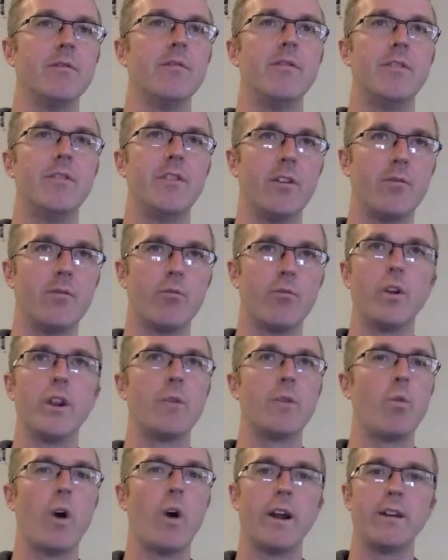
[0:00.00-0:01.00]
the
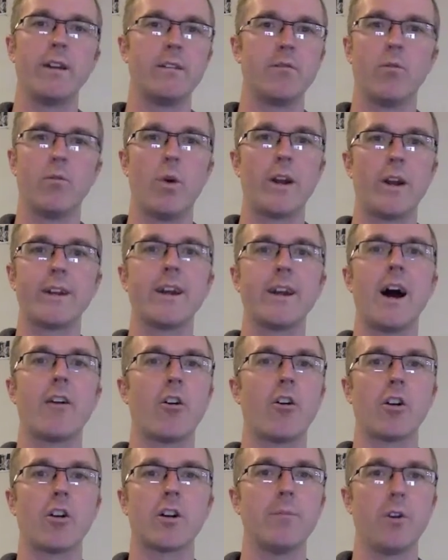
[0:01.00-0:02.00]
really what what got
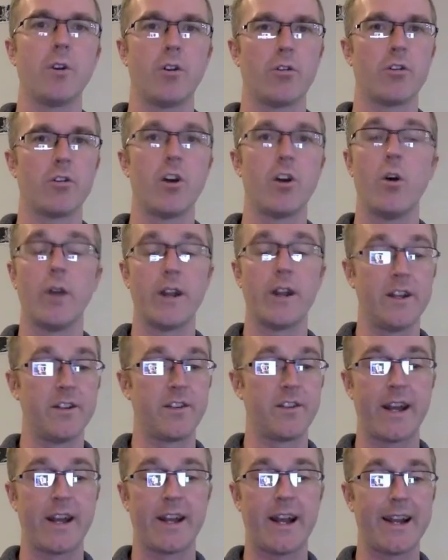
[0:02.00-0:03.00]
Arcimoto going
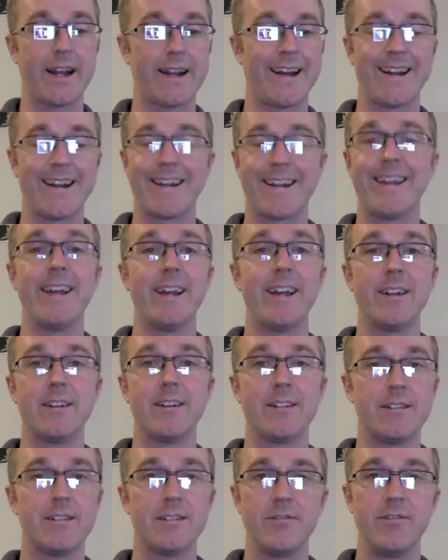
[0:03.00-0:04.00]
is I got, I got a
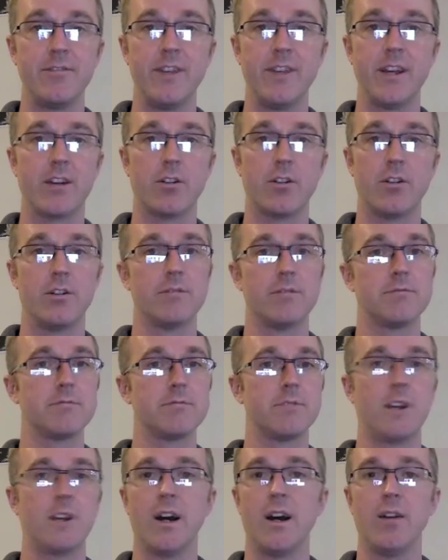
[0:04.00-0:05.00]
kit
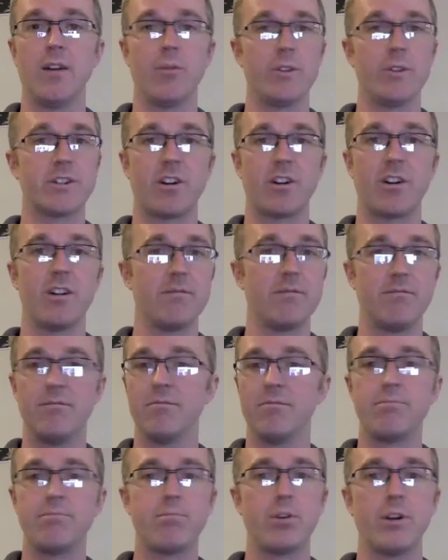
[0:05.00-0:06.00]
vehicle. Uh, we started
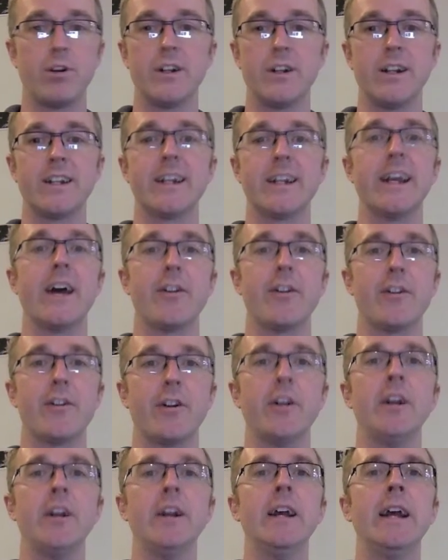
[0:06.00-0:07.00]
putting it
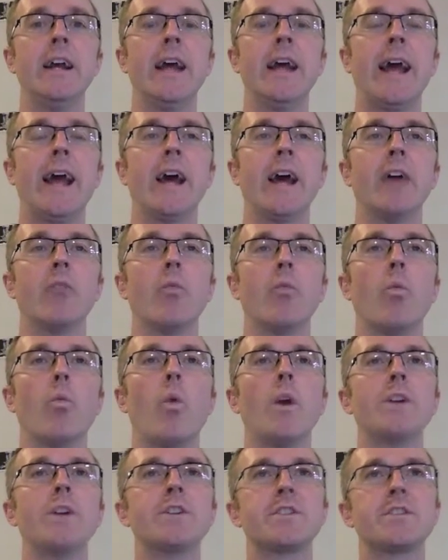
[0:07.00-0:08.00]
together, and
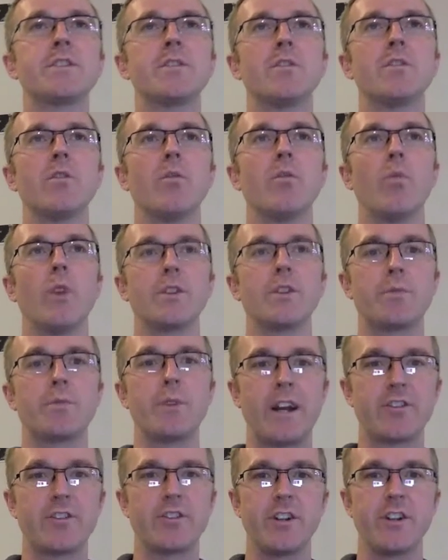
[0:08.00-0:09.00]
once once
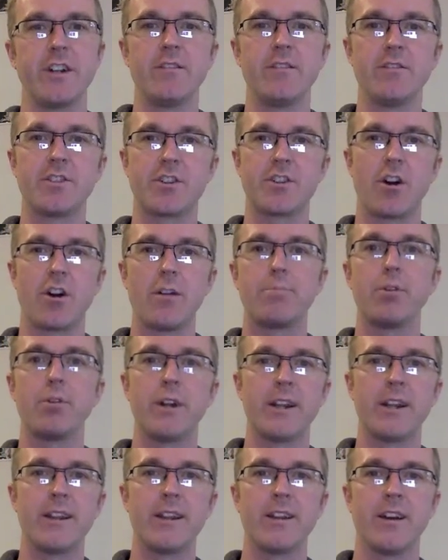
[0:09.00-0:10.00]
we actually started
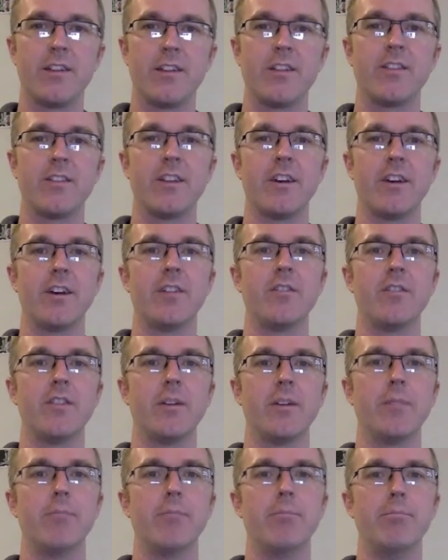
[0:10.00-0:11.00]
putting the
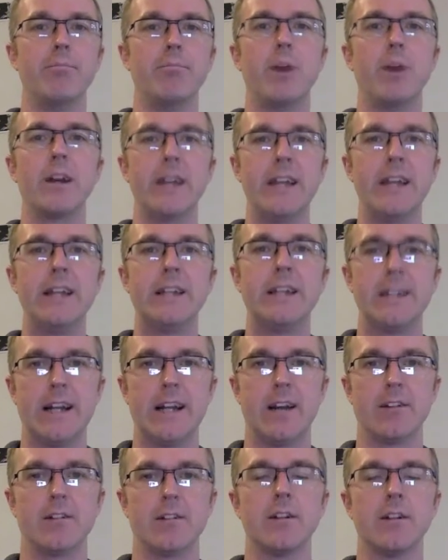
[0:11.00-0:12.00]
the Buggy
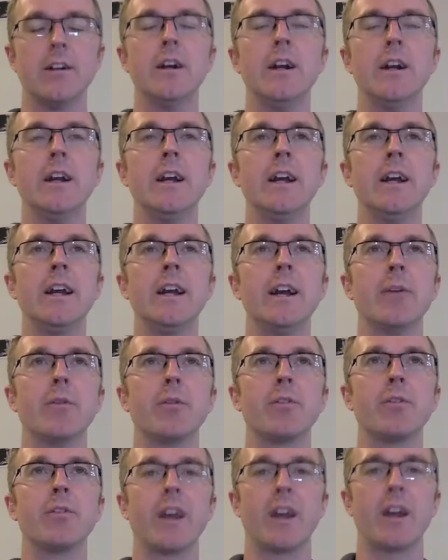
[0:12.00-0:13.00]
together, it
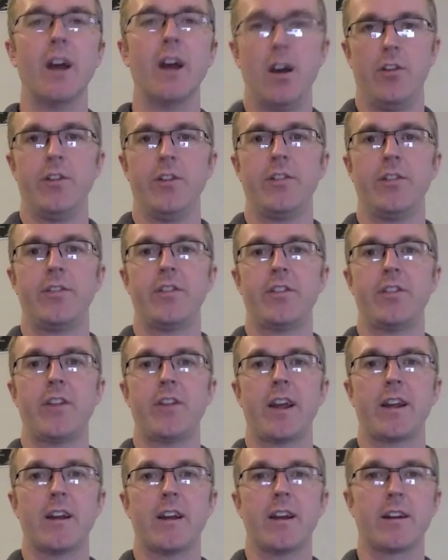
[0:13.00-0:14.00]
was like, oh, this is just
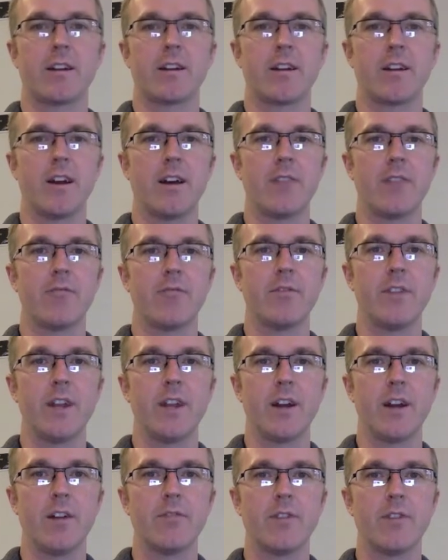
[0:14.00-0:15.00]
like a, a
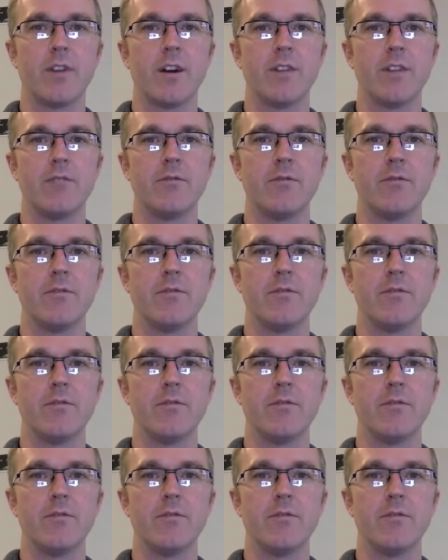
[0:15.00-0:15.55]
you know a,